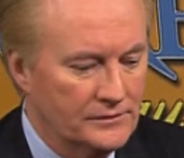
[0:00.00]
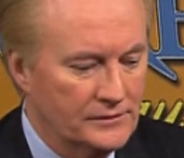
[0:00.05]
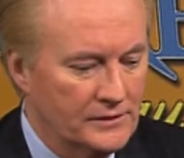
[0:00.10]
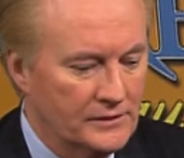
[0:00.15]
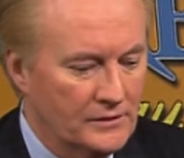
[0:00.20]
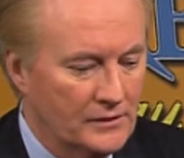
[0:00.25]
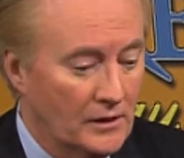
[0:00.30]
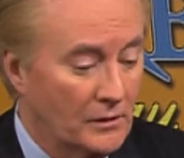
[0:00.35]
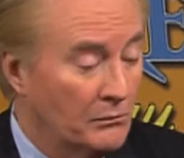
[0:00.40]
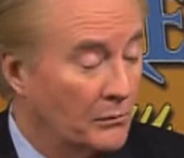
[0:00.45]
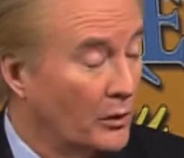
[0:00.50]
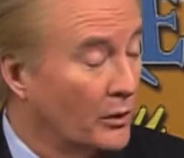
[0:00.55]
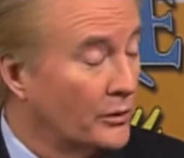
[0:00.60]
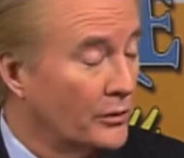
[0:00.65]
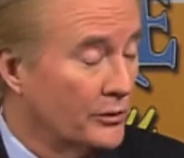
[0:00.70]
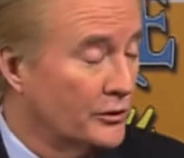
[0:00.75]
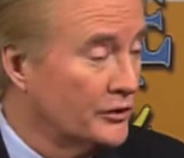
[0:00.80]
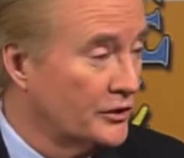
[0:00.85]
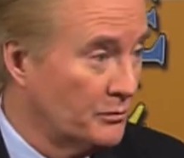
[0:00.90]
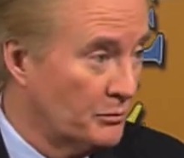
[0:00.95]
a
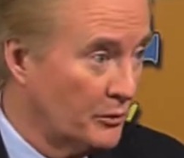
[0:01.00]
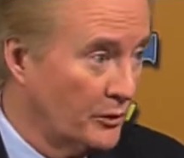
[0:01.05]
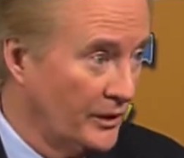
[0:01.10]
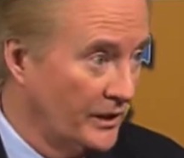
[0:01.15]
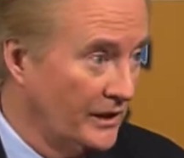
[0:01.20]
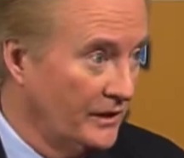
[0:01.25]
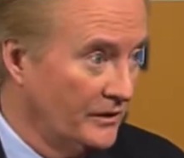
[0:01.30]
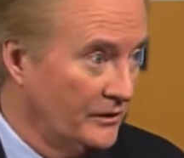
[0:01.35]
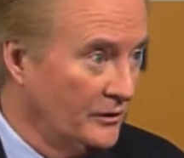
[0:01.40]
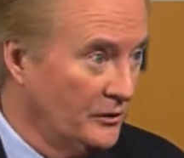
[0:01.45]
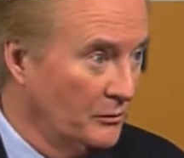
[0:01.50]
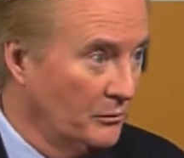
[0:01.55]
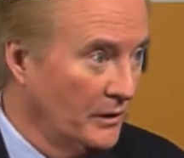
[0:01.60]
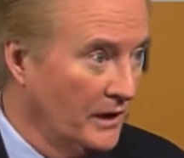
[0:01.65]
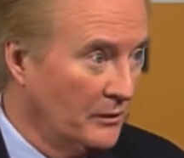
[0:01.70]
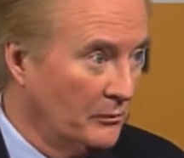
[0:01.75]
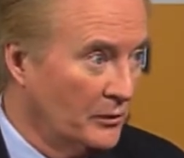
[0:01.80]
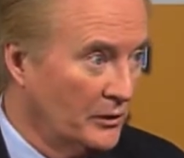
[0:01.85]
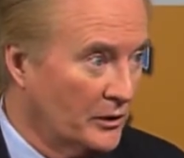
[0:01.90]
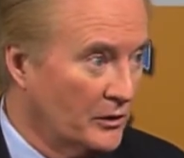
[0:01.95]
murder spree, you
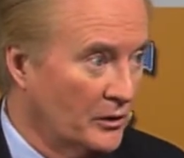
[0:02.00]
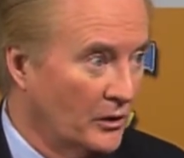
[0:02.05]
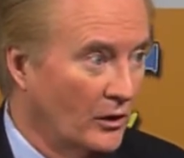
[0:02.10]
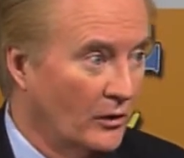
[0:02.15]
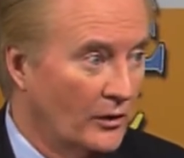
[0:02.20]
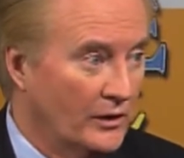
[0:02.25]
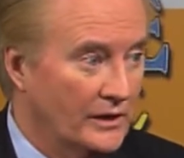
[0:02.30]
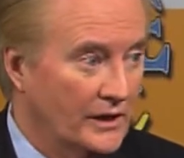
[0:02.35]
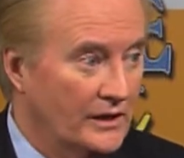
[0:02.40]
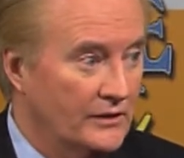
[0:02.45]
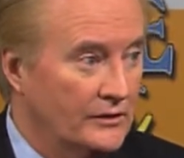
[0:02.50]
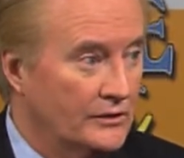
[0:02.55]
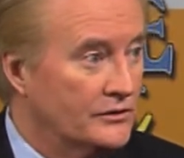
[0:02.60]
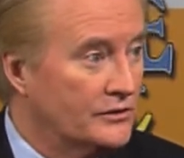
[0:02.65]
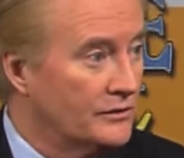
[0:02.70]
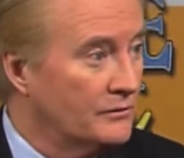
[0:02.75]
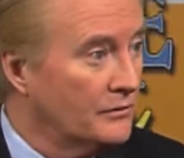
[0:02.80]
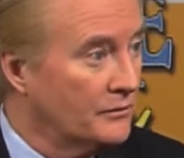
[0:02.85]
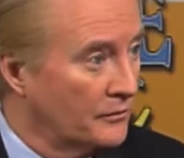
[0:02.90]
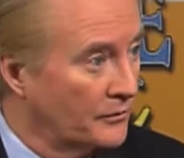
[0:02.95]
might want to call it,
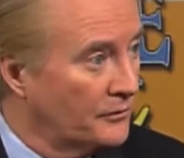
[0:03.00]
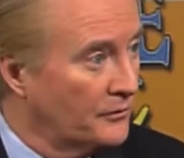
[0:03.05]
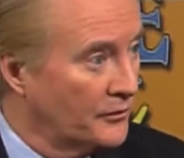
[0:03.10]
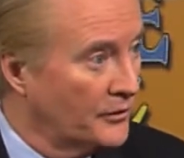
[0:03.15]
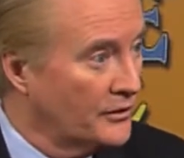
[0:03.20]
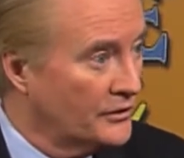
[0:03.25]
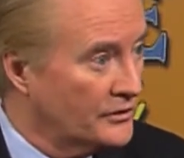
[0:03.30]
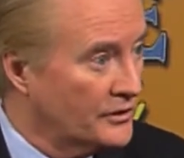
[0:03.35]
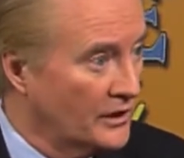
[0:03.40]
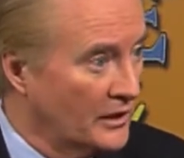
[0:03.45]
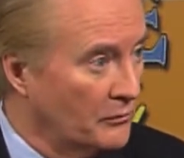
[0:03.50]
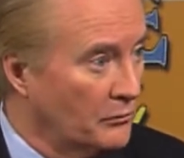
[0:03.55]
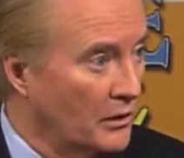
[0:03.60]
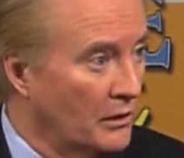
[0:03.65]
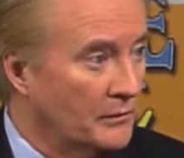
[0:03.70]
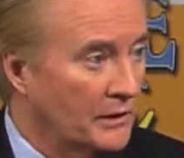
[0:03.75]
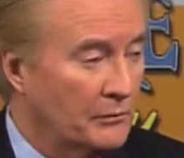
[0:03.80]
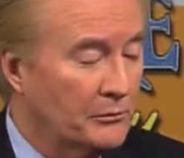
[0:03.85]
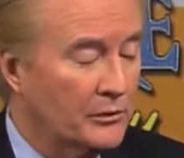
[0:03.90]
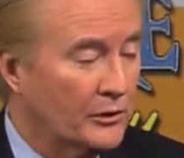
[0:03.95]
for the city of
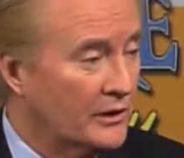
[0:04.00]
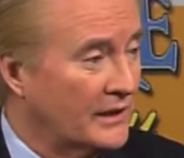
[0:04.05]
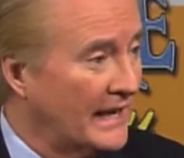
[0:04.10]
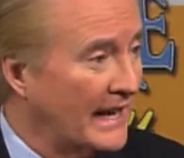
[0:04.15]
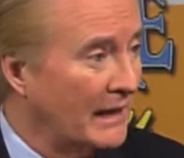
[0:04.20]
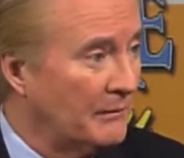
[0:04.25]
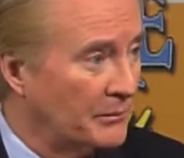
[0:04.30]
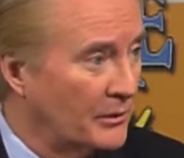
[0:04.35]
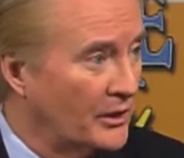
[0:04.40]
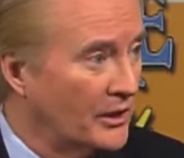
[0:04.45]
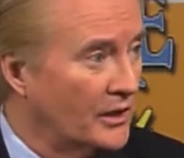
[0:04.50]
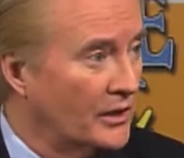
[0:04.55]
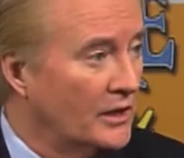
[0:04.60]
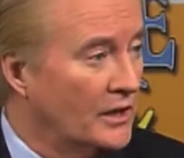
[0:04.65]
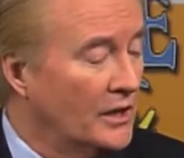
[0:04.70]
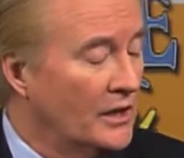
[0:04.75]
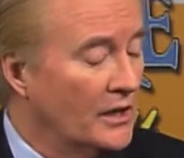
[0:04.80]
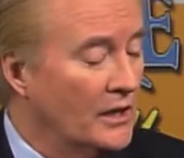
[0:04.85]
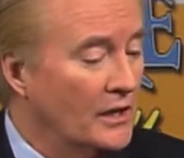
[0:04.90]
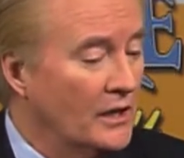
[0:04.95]
Wilmington. Per capita,
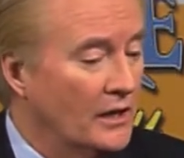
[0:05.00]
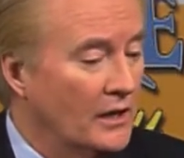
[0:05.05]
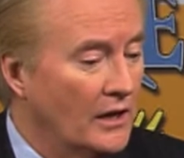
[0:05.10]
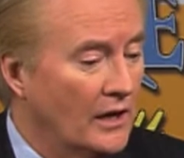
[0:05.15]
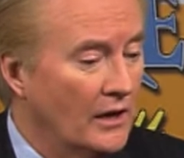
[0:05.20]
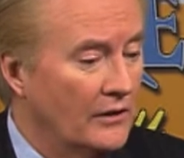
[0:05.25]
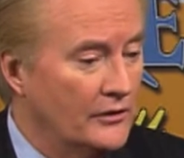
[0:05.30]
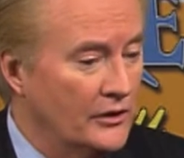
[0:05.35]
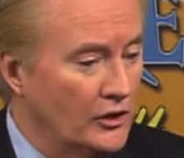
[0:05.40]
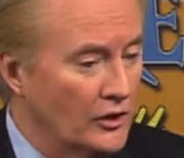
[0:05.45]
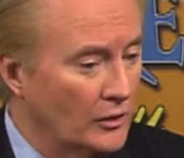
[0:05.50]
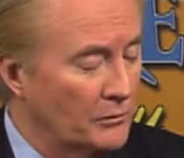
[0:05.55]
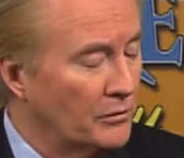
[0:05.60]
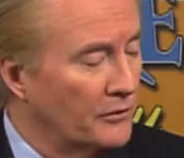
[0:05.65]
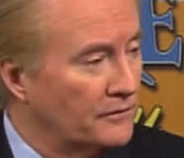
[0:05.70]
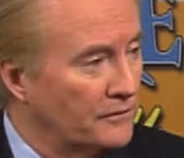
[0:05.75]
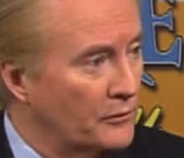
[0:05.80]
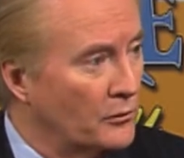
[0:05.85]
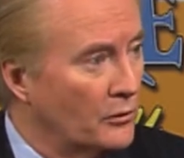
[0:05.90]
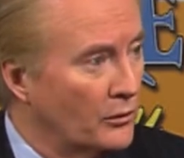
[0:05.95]
the year
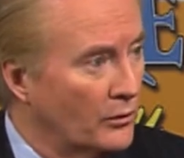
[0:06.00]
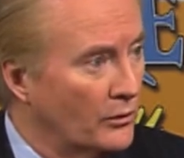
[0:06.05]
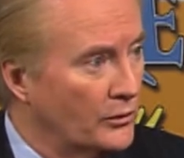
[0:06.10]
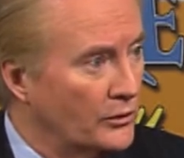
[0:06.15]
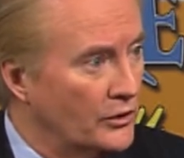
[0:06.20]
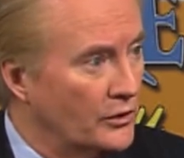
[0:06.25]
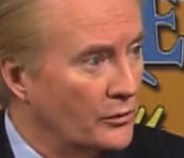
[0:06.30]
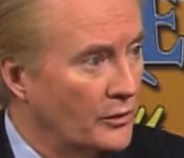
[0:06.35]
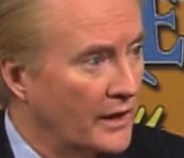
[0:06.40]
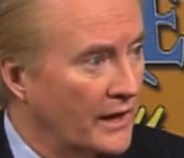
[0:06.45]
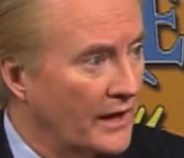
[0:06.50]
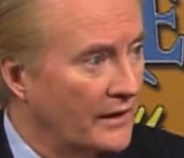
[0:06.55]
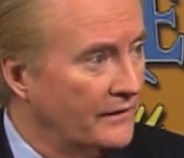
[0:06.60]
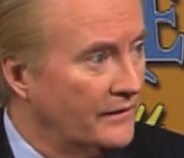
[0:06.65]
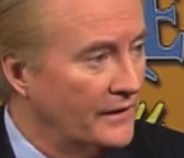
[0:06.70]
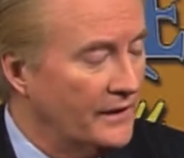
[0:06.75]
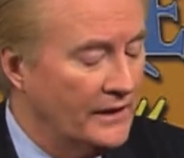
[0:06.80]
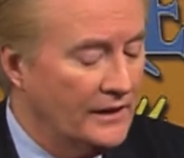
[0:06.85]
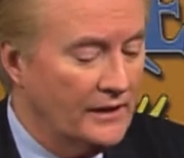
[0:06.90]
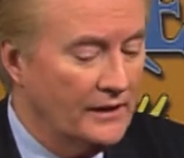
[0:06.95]
before, you had
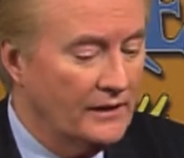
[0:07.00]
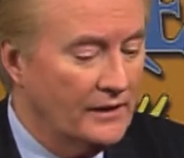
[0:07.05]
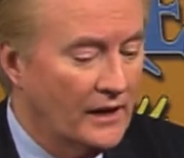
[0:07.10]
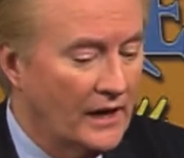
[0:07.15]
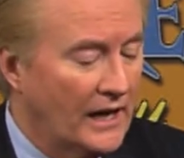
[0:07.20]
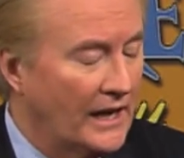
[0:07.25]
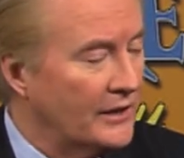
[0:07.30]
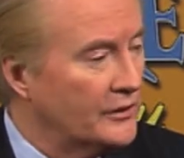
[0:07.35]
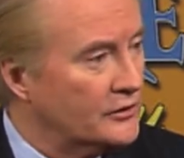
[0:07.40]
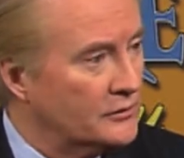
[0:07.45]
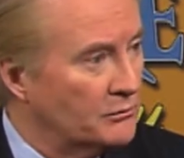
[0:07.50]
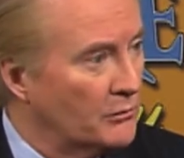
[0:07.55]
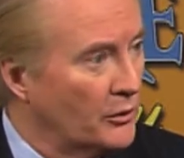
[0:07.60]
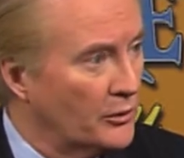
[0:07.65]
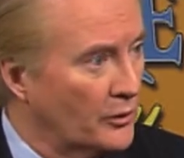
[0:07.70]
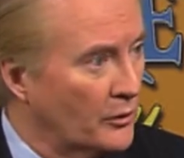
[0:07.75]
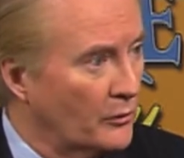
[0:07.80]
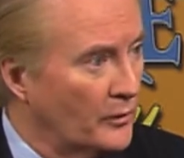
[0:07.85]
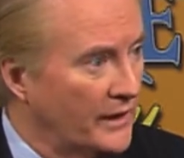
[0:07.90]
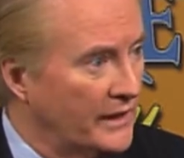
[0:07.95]
the highest
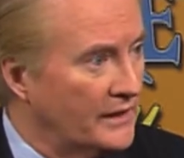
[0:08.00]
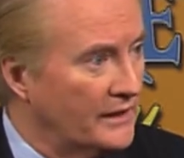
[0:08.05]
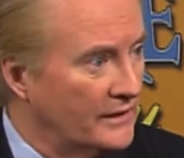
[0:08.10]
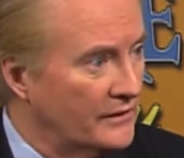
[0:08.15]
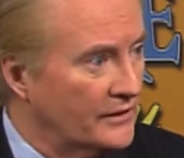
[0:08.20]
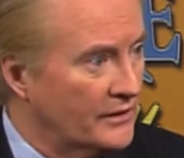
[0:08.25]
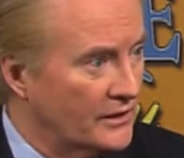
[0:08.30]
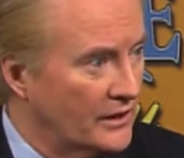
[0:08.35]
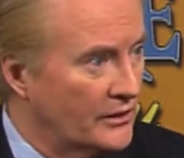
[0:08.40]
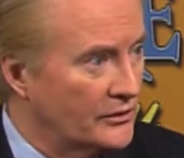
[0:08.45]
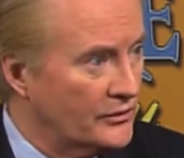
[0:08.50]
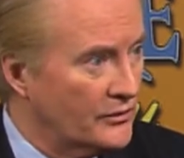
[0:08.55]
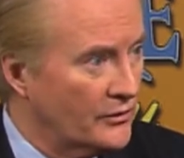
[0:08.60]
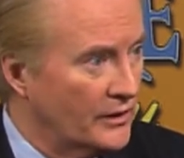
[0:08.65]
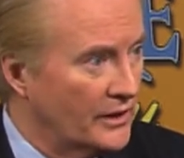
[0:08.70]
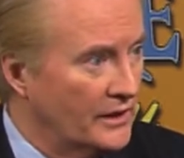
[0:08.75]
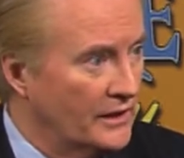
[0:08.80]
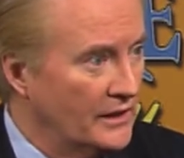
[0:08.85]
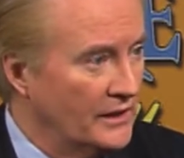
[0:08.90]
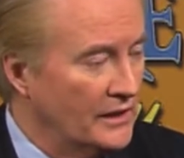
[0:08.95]
murder rate in the country.